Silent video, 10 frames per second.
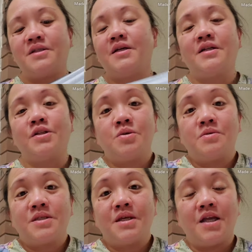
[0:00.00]
than not
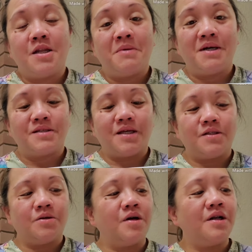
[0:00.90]
using any mask
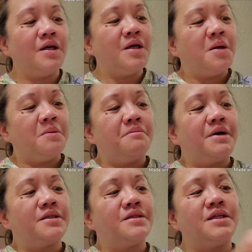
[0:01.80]
at all
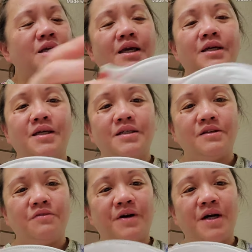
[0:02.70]
but the
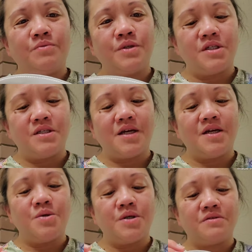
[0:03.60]
n95 which is
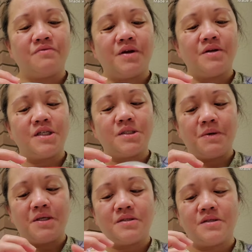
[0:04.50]
i know it's very
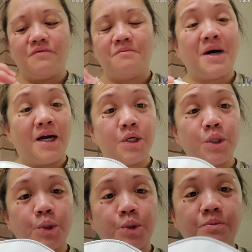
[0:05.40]
expensive back
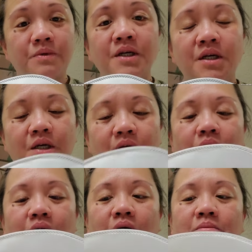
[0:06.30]
home
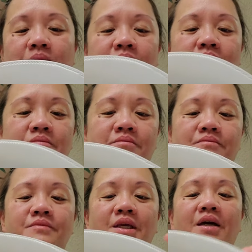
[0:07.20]
um
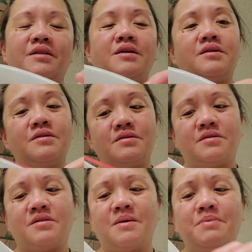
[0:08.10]
yeah they,
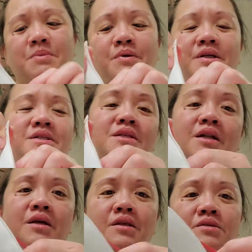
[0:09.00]
some people are
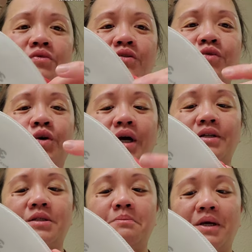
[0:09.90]
selling this for
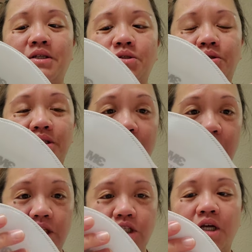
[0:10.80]
400 pesos
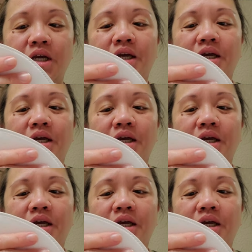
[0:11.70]
each